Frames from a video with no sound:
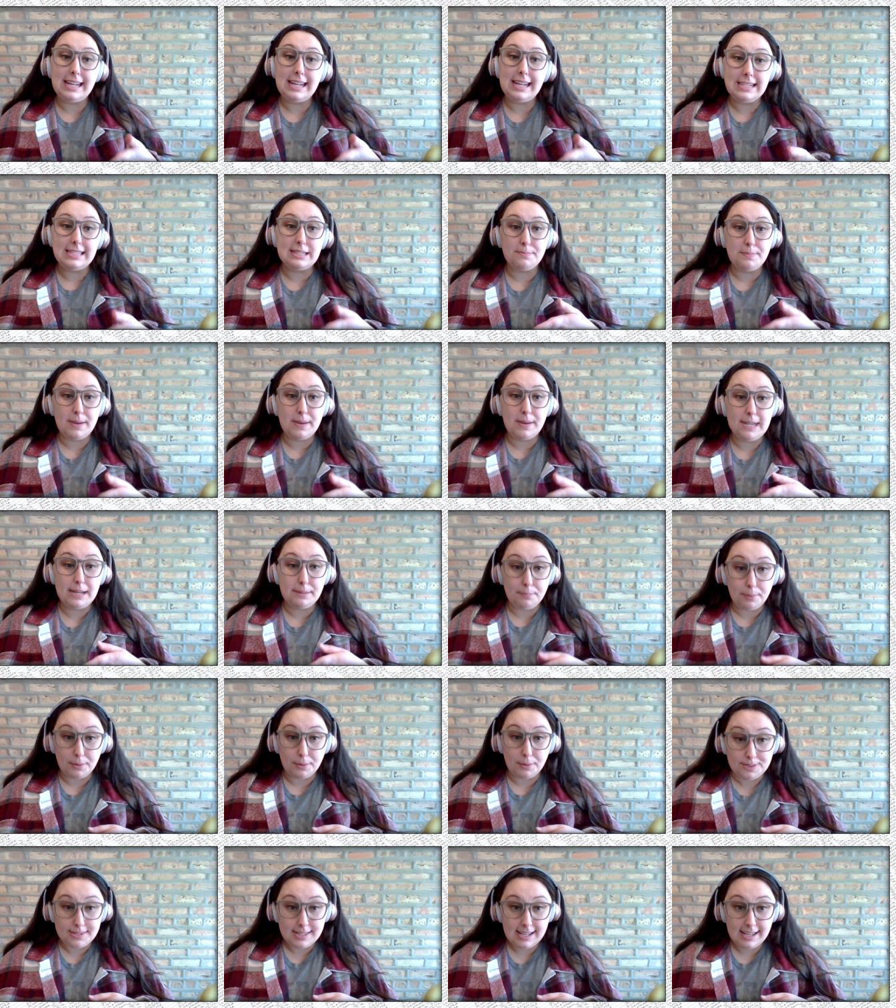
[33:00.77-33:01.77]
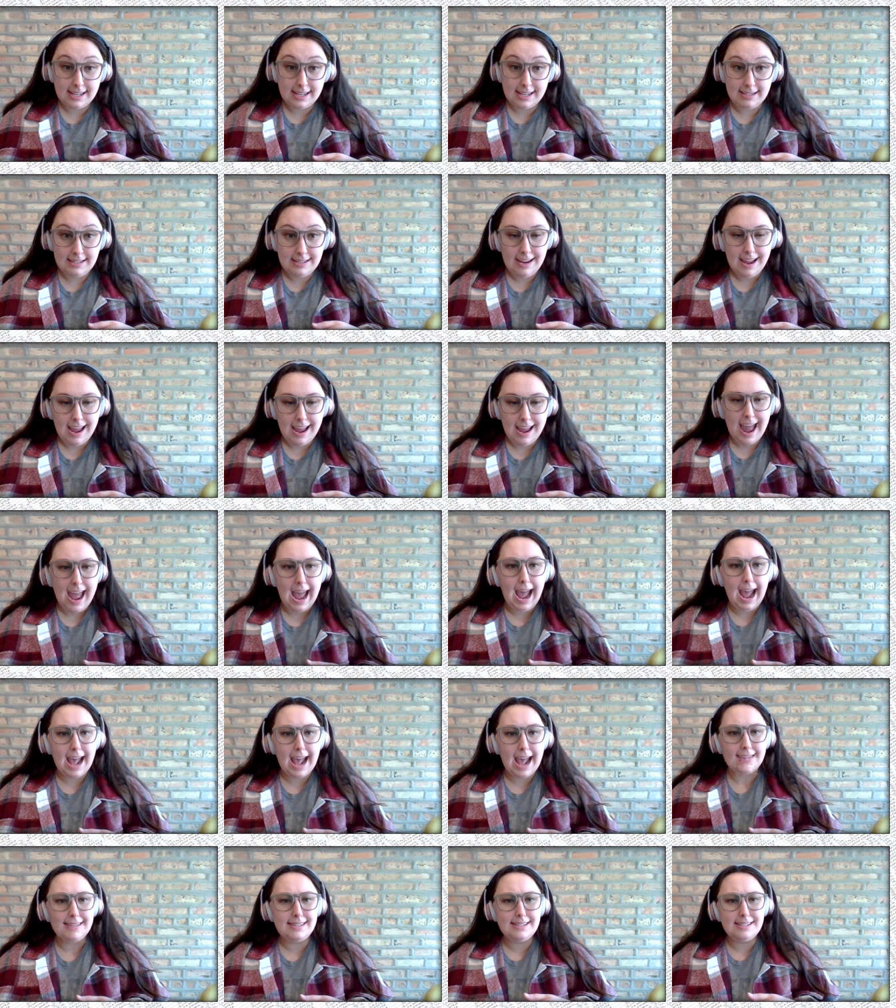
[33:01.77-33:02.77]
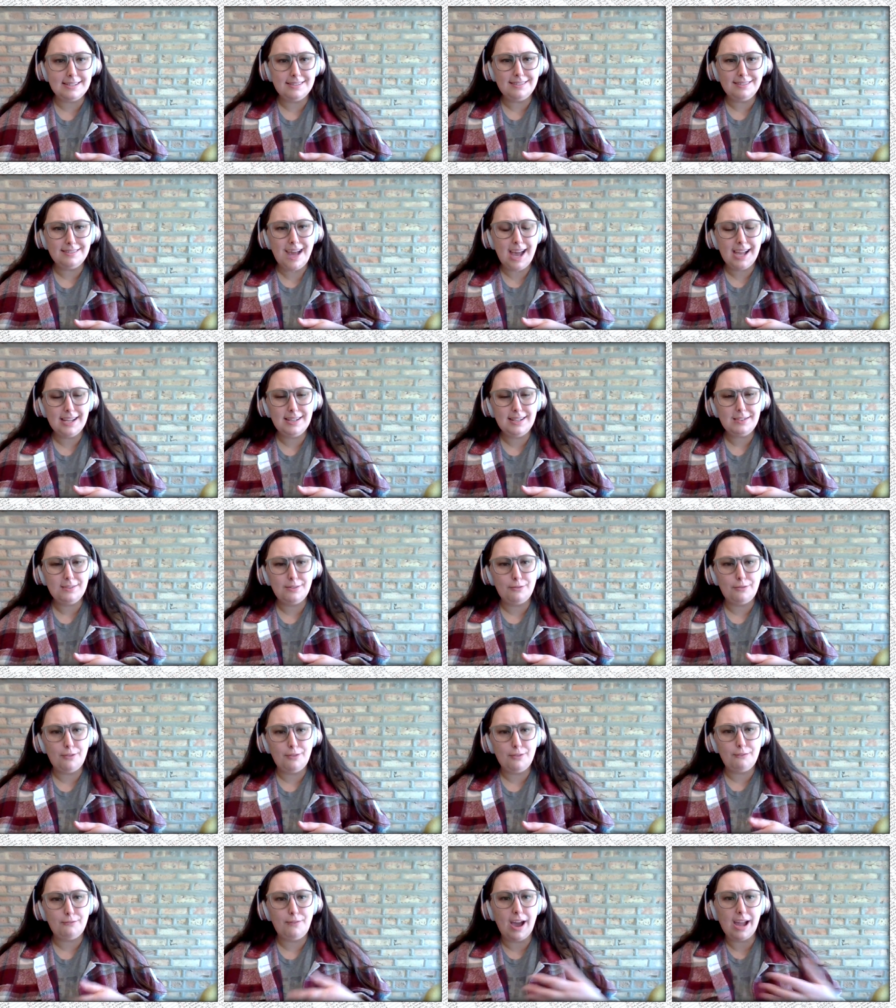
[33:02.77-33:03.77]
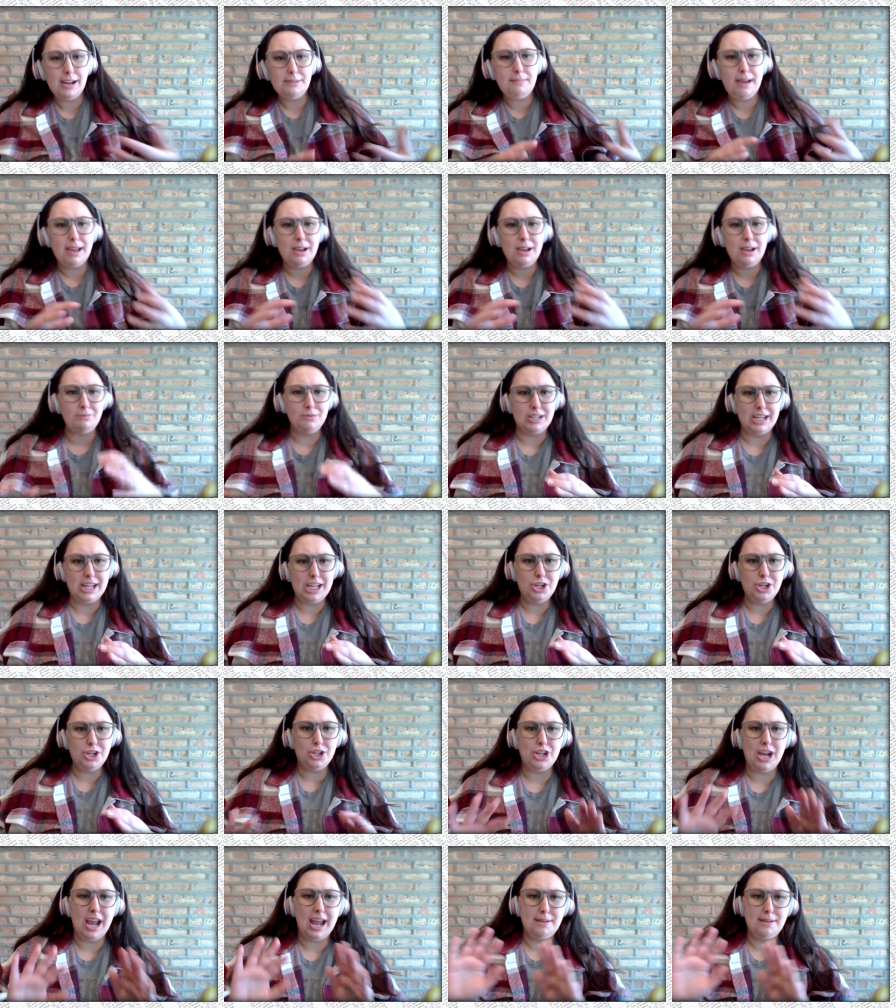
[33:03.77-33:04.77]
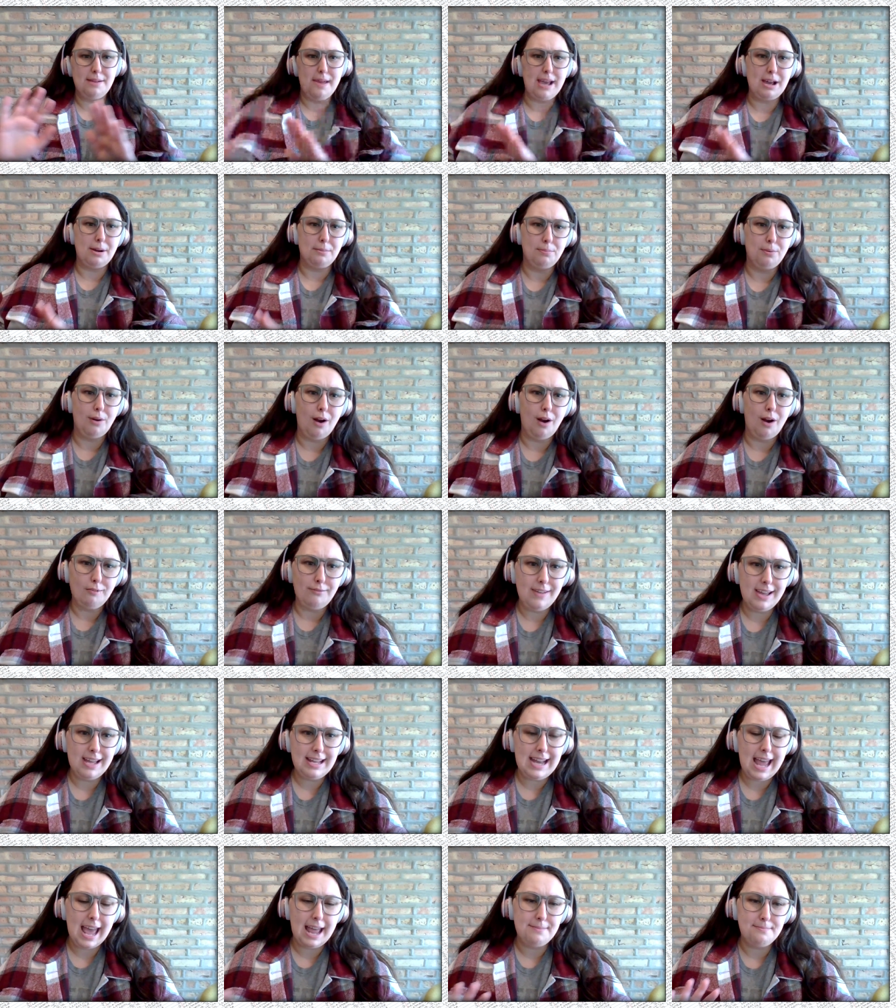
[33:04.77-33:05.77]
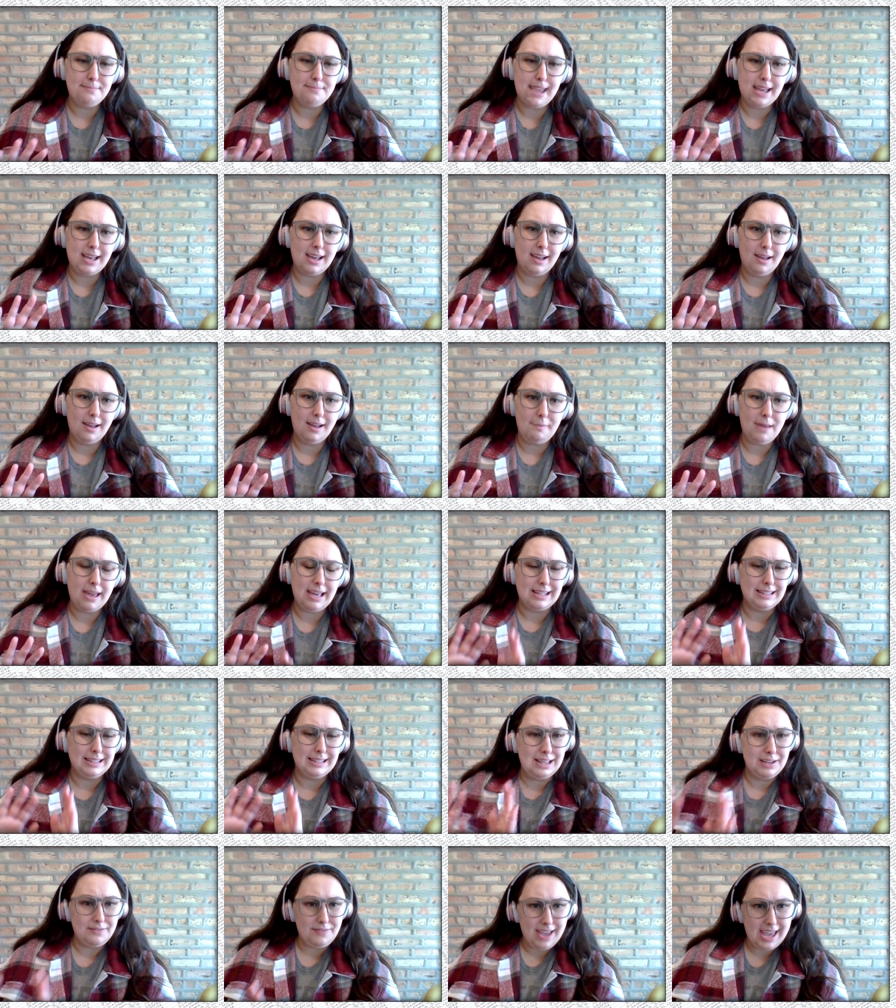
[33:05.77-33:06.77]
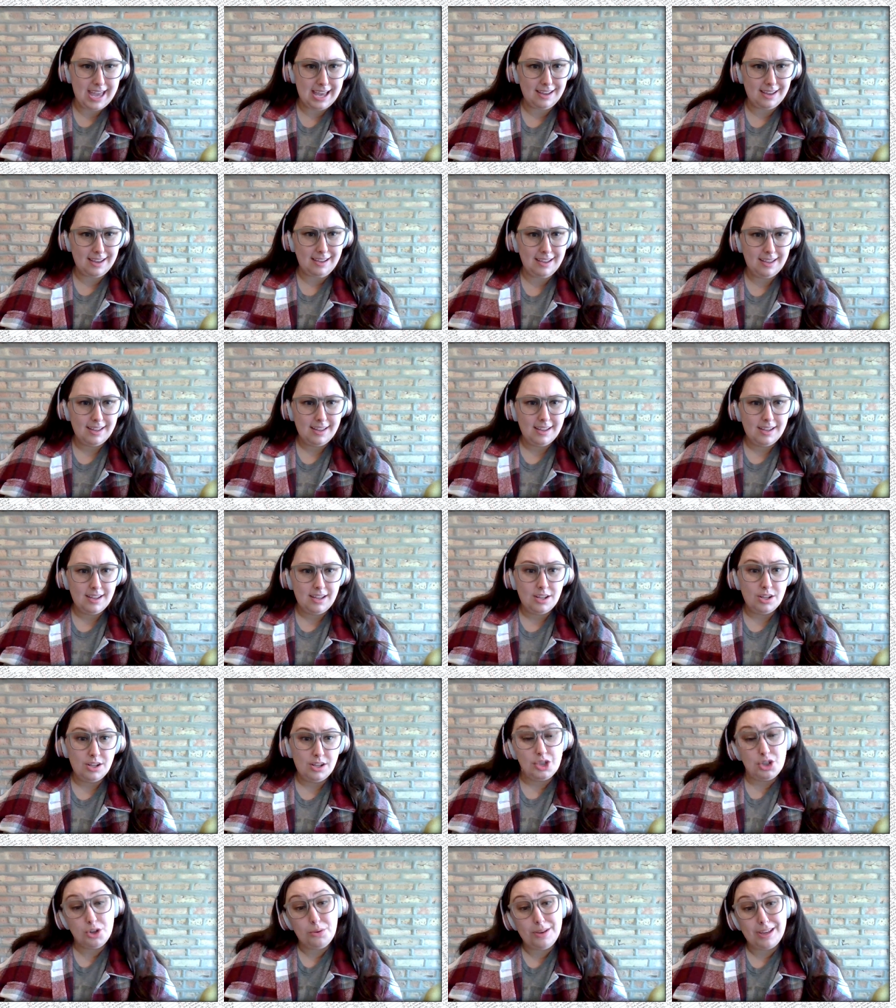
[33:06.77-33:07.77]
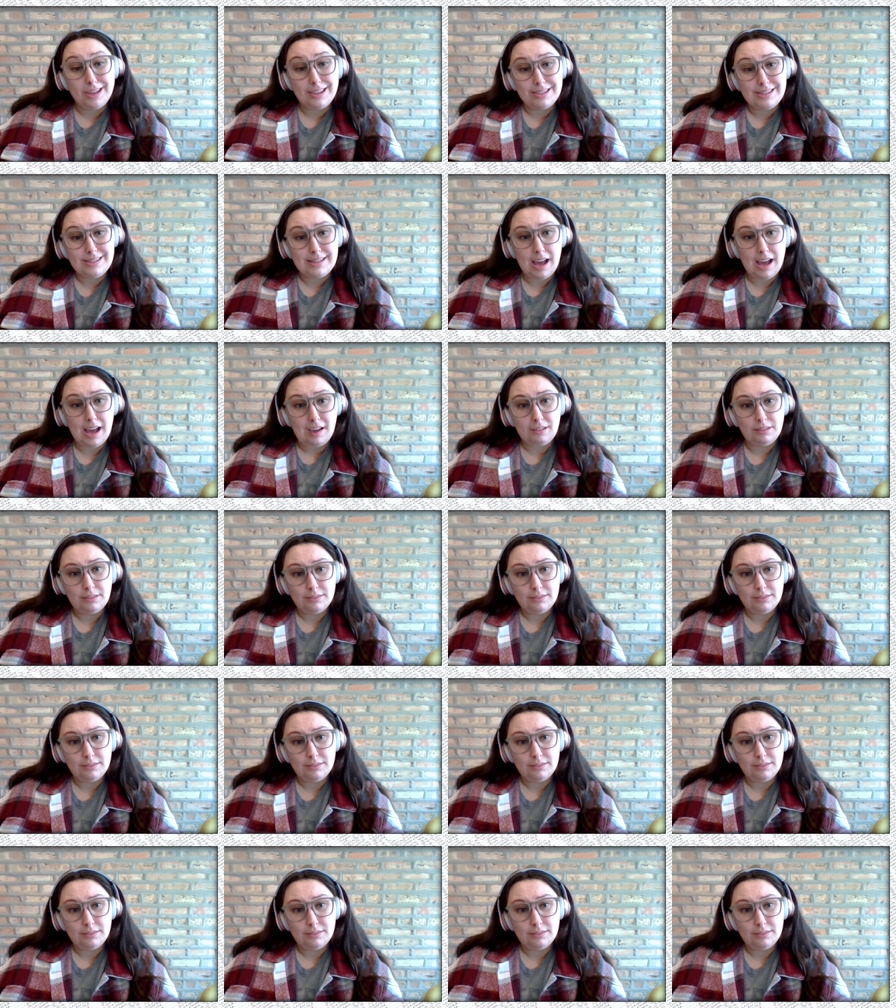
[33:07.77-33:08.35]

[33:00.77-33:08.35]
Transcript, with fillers: an independent person and still kind of find my own niche and make a profit and make a, make a living doing so